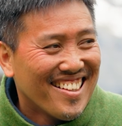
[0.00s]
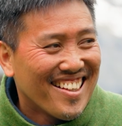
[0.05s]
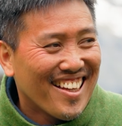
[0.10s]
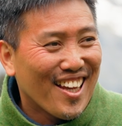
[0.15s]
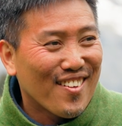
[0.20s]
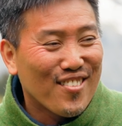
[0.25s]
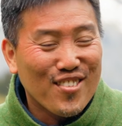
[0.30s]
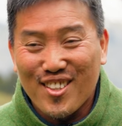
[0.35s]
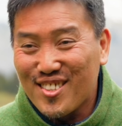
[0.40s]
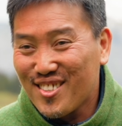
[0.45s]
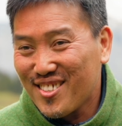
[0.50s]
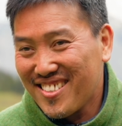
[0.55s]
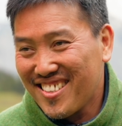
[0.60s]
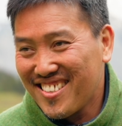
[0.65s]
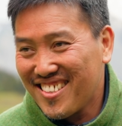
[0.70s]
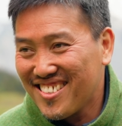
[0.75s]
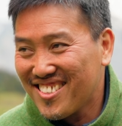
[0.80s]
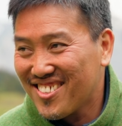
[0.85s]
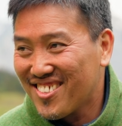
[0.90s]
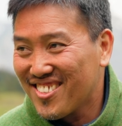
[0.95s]
Everyone's
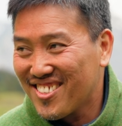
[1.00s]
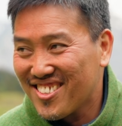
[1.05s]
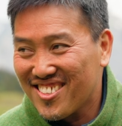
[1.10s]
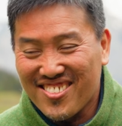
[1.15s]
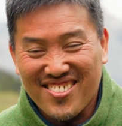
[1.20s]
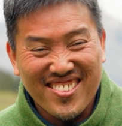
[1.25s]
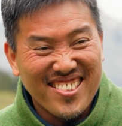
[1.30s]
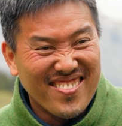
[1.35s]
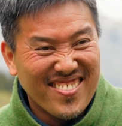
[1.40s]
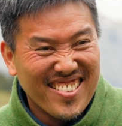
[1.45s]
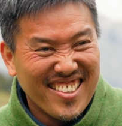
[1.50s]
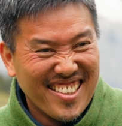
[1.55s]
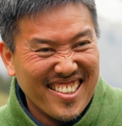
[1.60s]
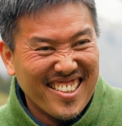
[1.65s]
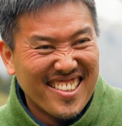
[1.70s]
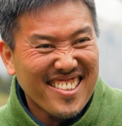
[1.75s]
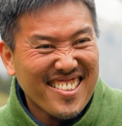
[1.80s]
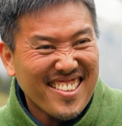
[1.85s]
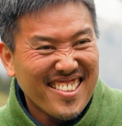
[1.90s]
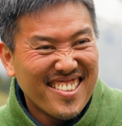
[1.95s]
is on the stream.
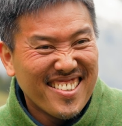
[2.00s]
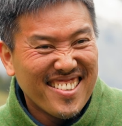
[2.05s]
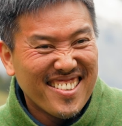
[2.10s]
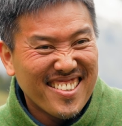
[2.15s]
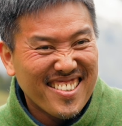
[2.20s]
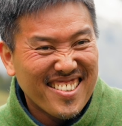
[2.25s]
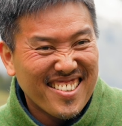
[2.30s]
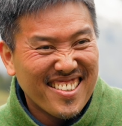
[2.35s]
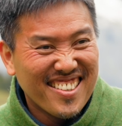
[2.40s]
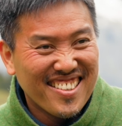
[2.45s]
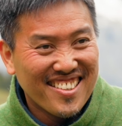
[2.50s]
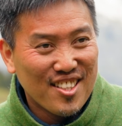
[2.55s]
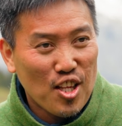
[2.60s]
You know.